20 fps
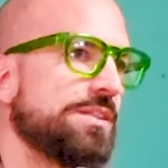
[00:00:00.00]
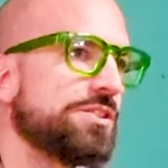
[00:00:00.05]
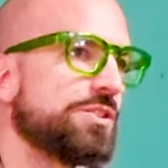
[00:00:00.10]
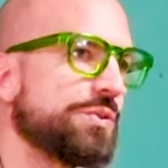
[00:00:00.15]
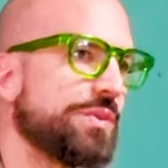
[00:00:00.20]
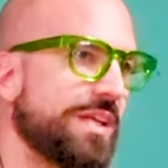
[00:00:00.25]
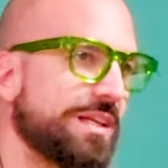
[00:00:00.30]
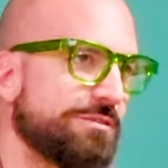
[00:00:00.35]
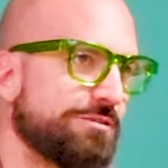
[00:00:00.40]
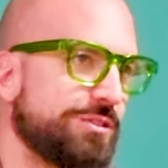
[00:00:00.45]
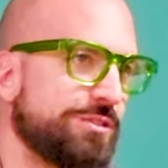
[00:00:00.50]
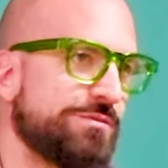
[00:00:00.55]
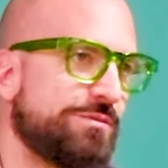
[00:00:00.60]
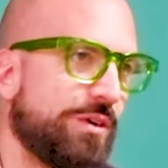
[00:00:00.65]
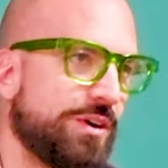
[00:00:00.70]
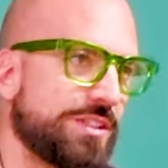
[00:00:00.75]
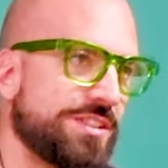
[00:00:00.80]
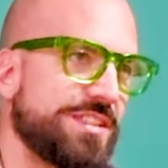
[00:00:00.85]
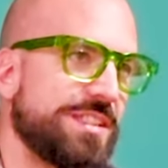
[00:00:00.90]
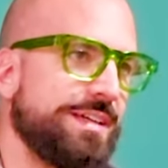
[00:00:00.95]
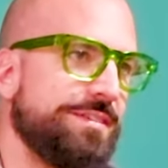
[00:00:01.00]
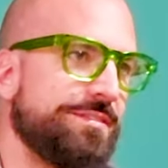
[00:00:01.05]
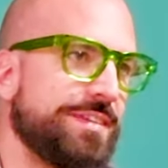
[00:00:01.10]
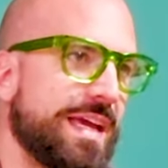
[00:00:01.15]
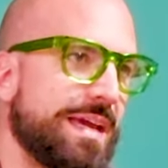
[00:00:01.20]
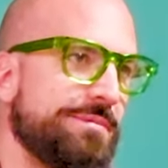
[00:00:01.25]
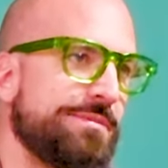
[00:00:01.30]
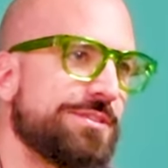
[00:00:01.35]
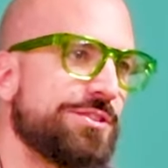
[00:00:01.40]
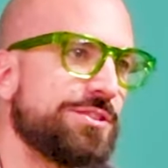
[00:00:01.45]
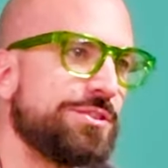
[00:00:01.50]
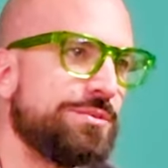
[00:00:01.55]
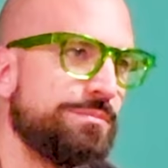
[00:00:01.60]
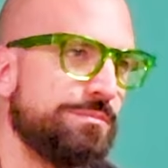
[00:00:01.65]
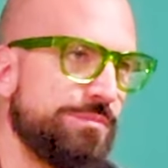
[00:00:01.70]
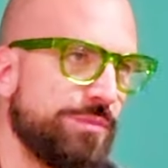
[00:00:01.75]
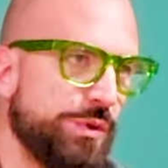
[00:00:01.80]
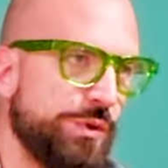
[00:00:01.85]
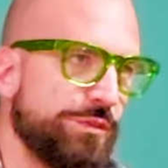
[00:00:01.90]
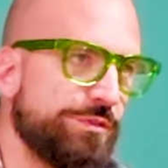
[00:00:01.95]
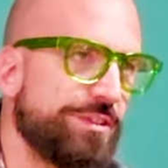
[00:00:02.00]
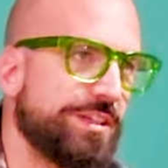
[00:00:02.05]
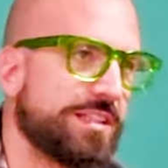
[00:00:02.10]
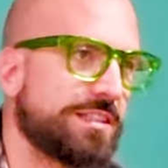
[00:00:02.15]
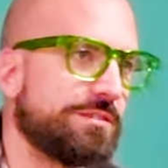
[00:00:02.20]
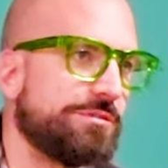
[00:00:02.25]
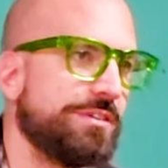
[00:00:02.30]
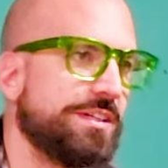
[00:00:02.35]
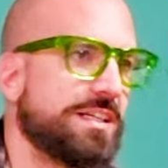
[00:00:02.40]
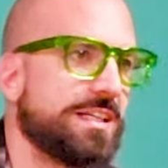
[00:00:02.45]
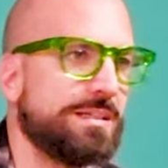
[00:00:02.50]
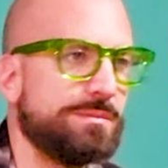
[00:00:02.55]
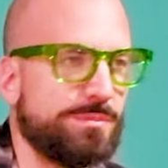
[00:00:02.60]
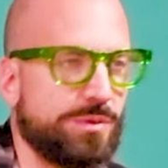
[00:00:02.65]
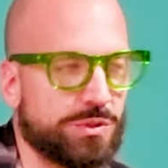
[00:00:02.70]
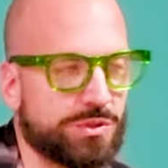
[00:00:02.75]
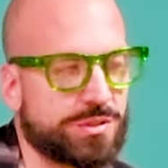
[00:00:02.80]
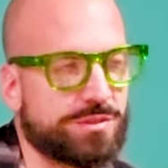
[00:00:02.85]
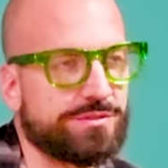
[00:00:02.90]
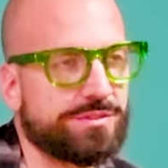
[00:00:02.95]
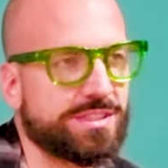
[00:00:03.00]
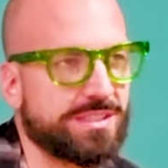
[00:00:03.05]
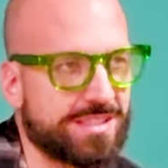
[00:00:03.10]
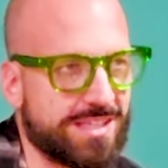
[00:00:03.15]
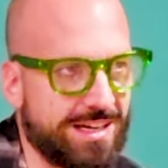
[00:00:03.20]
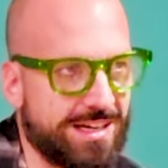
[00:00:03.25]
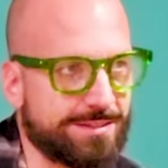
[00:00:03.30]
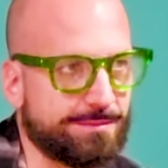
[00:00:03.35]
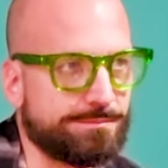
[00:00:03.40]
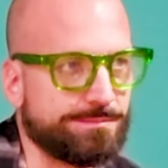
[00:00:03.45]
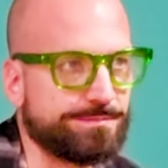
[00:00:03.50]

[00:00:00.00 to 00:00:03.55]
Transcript: So that foot wasn't even able to move that quickly most of the time.